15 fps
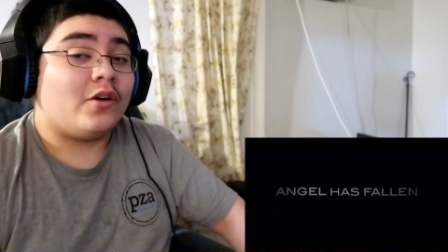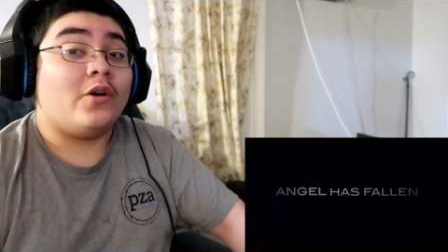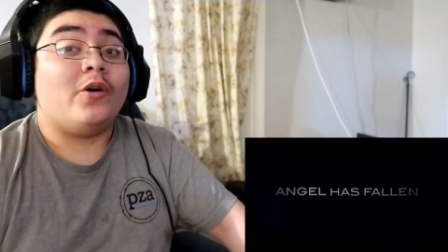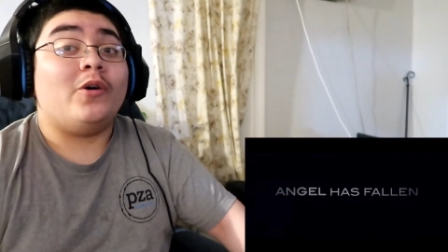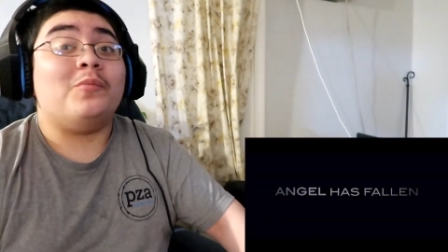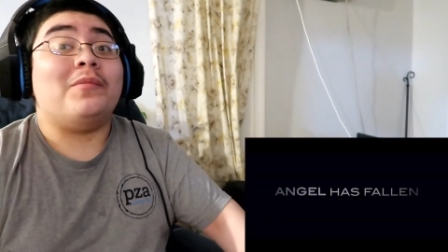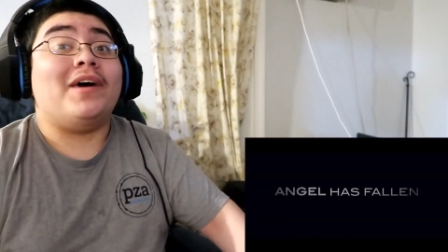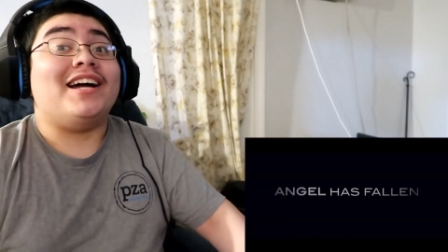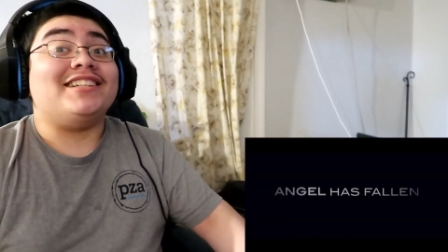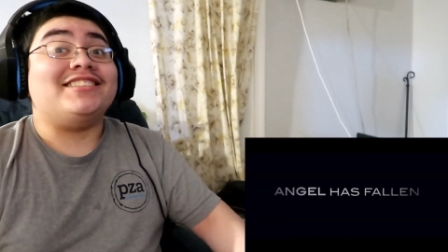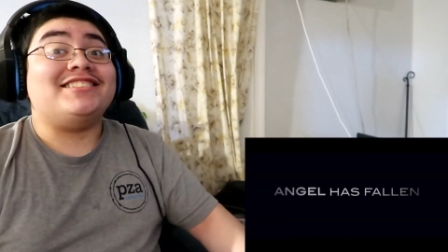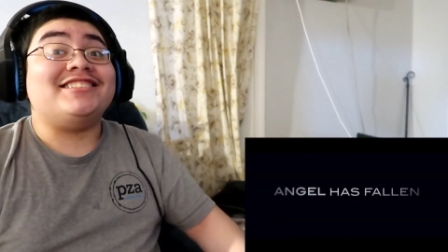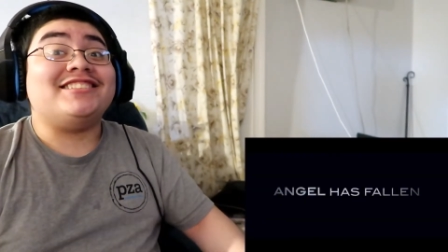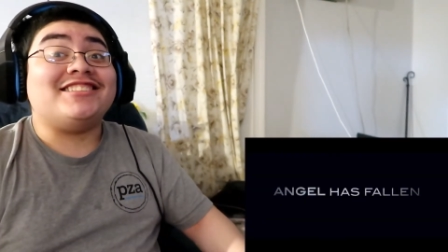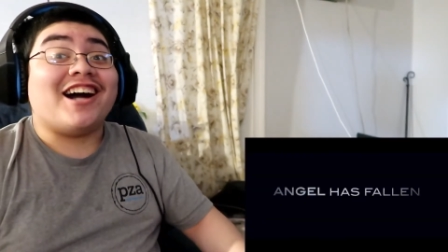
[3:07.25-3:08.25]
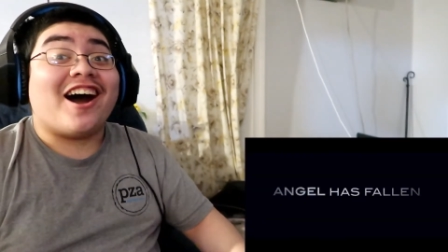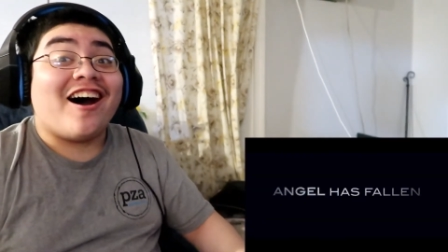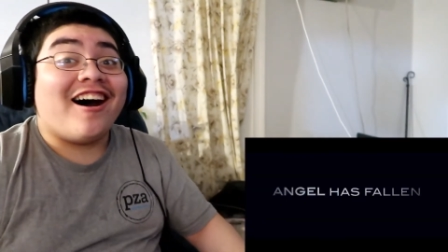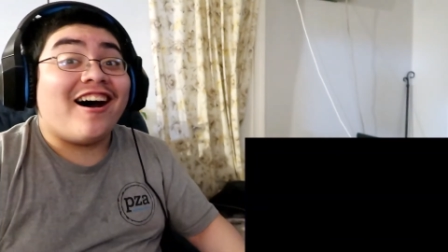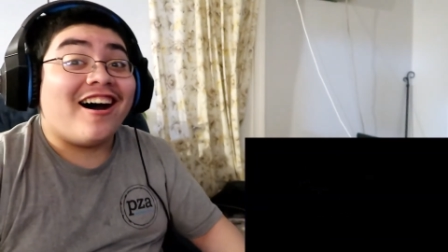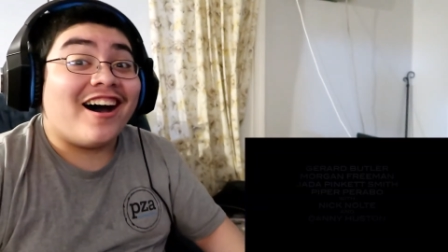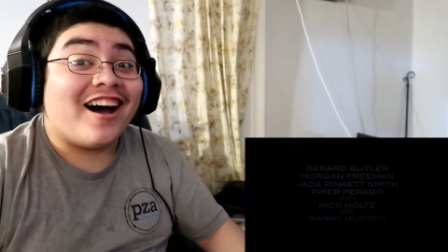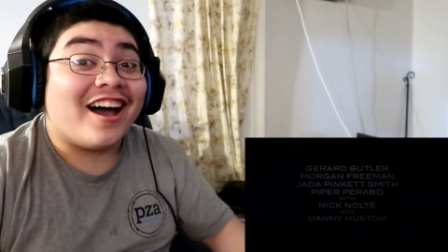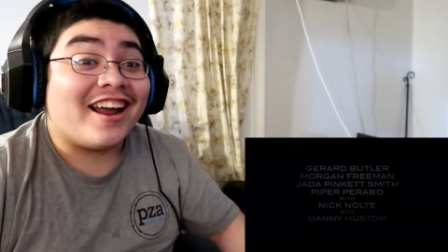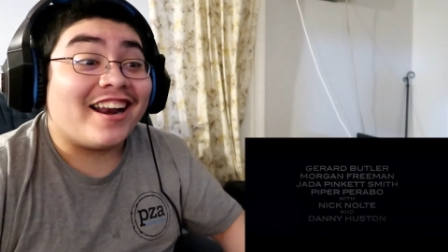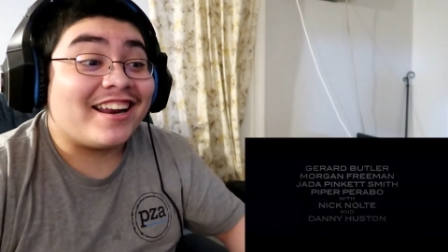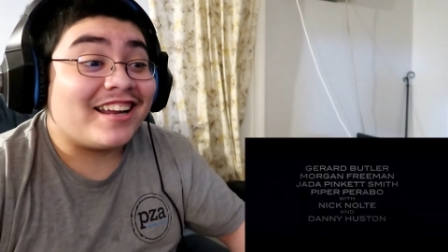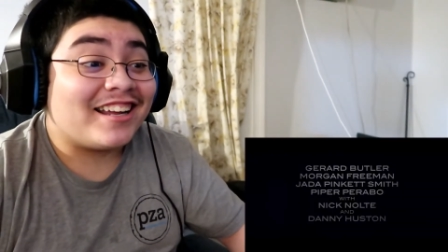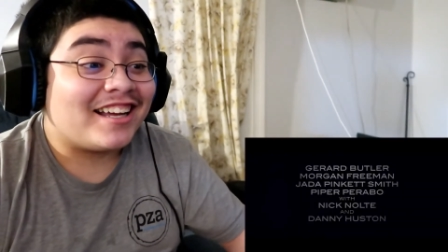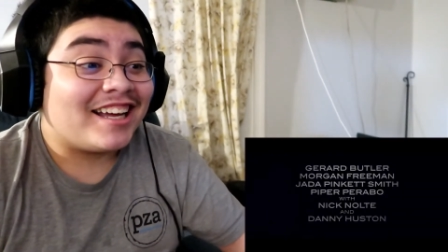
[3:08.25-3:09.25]
Oh my god.
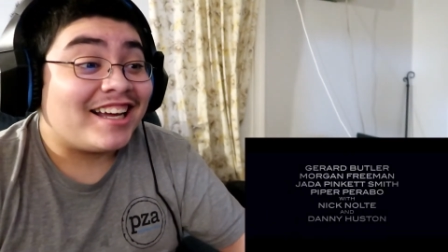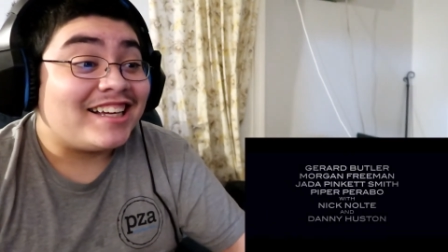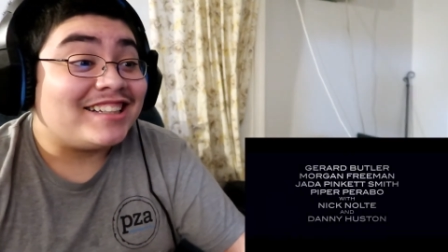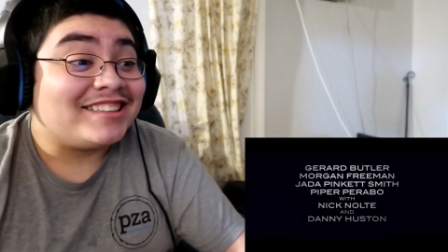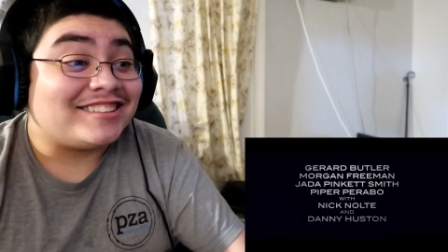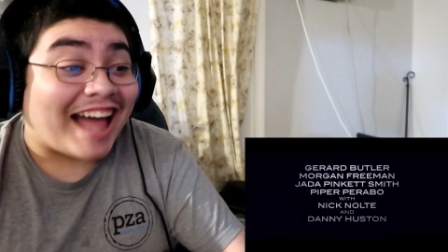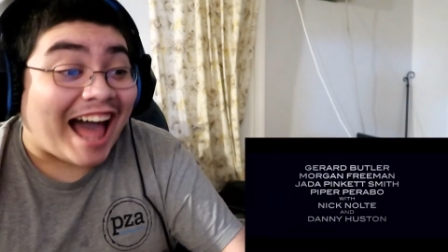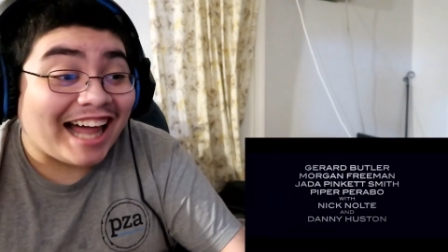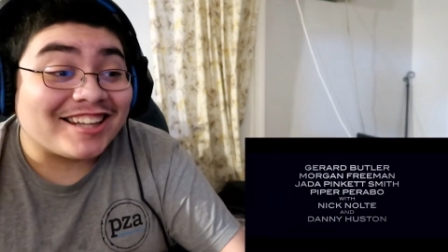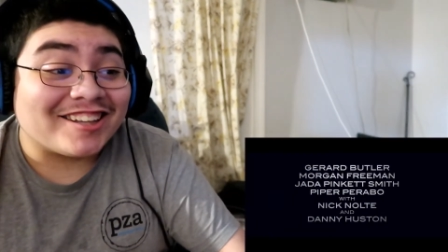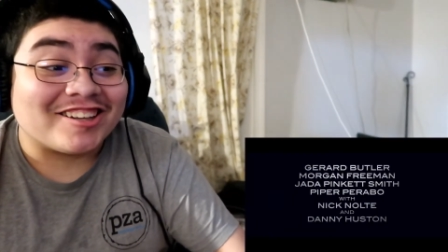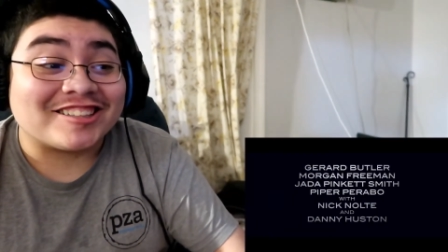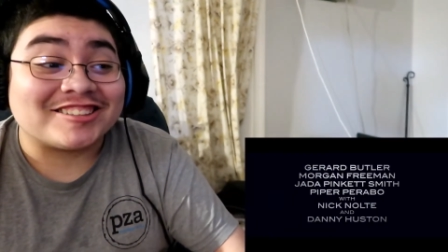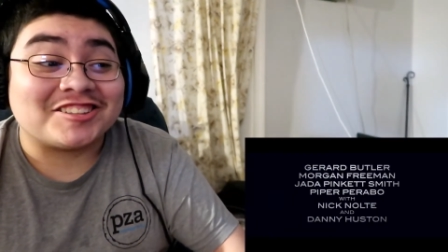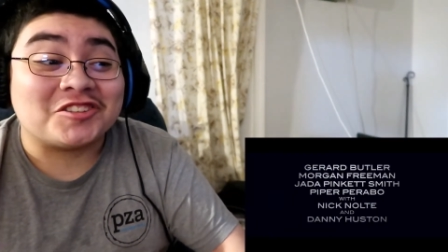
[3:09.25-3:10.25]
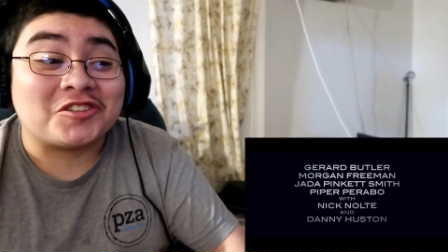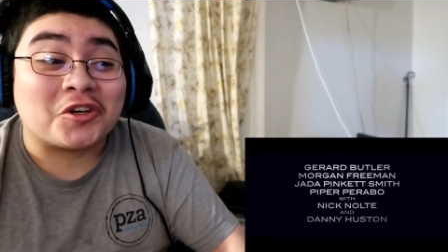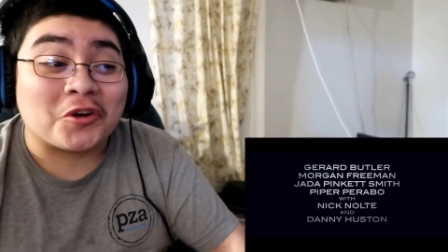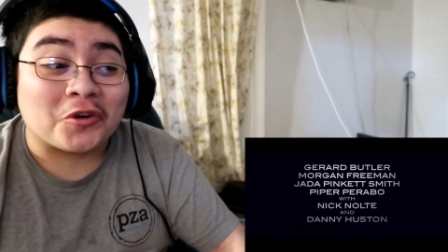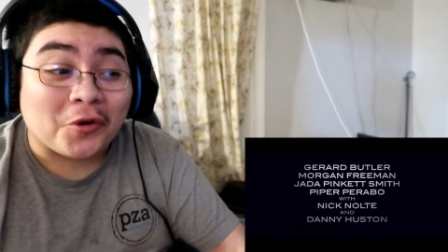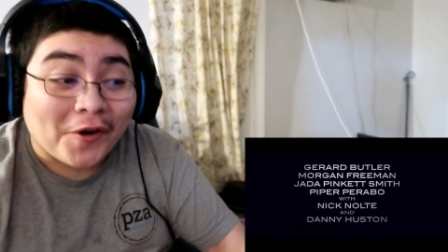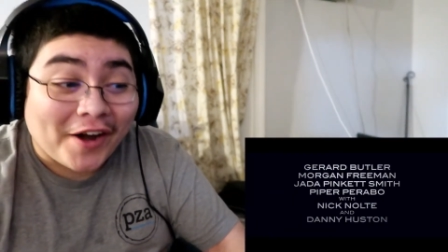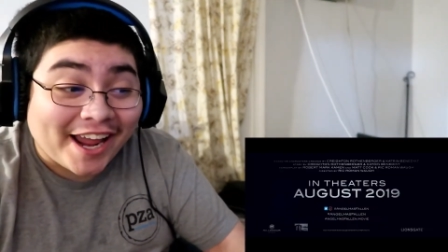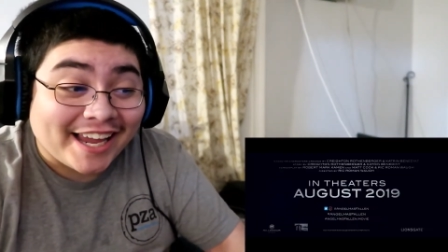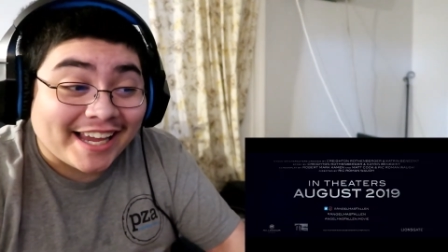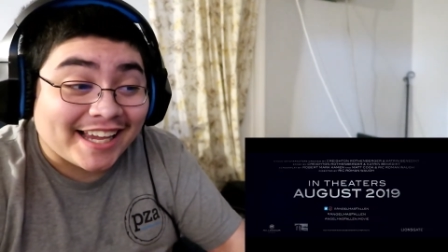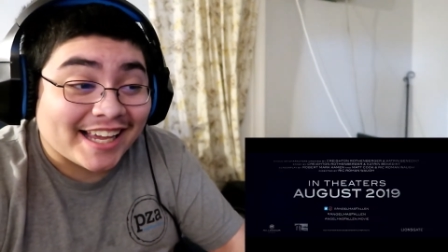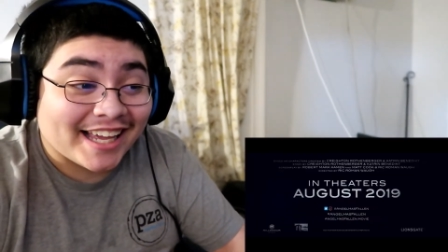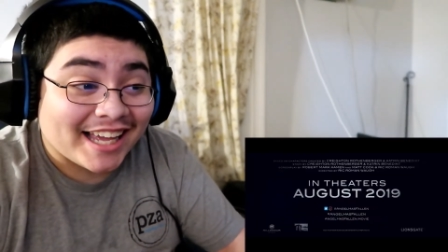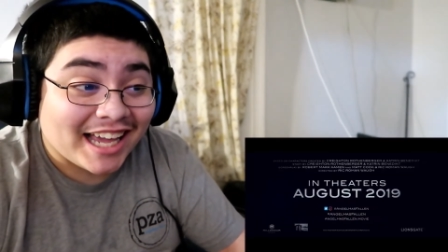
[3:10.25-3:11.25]
That looks great.